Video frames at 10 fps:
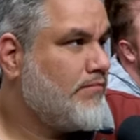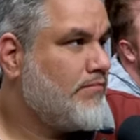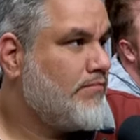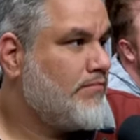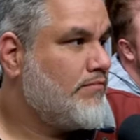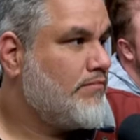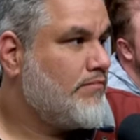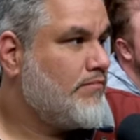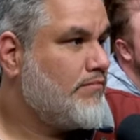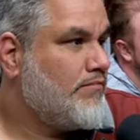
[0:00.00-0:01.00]
so
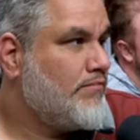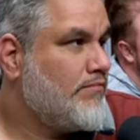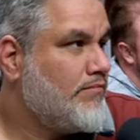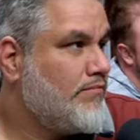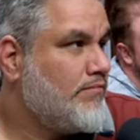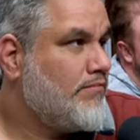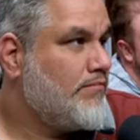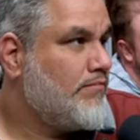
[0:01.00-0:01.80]
just this one.